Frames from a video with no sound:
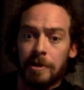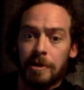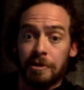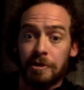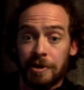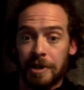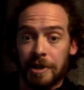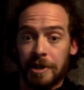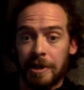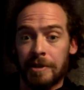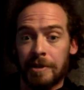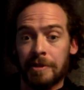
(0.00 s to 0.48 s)

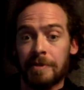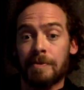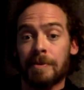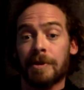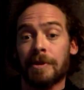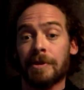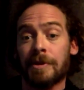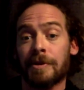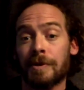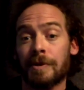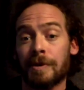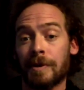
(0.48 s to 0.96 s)
Argentina is
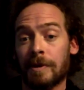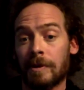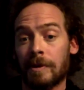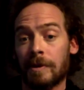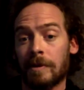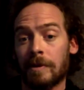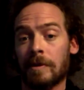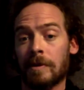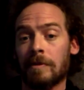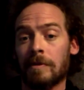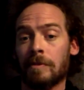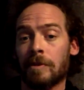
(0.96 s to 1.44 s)
pretty cool.
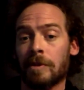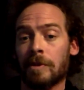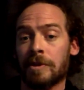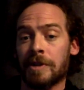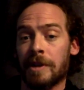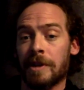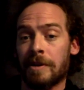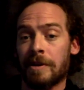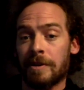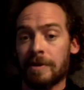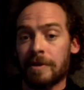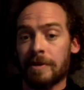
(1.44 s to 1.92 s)

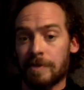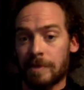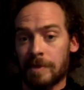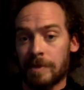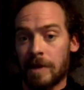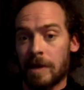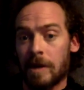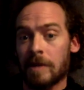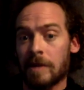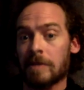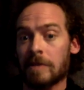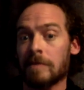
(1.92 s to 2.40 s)
Buenos Aires was
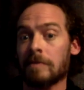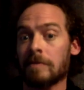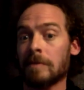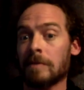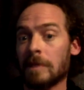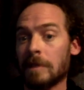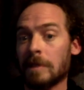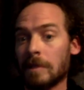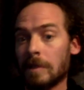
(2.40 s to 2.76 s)
awesome.